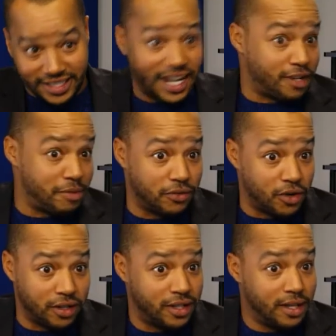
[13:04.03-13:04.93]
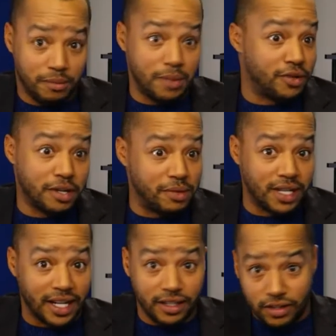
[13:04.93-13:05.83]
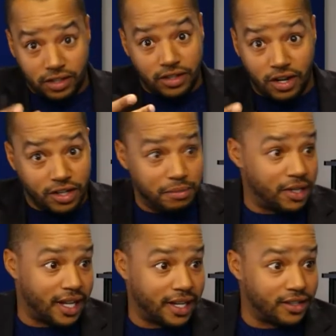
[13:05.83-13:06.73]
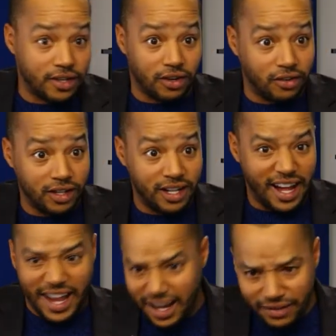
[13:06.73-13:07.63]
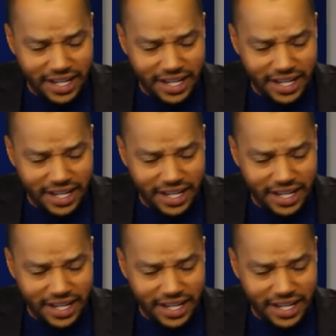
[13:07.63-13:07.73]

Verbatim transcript: I could be wrong. People could be like, y'all could be like, you know, I hate Ray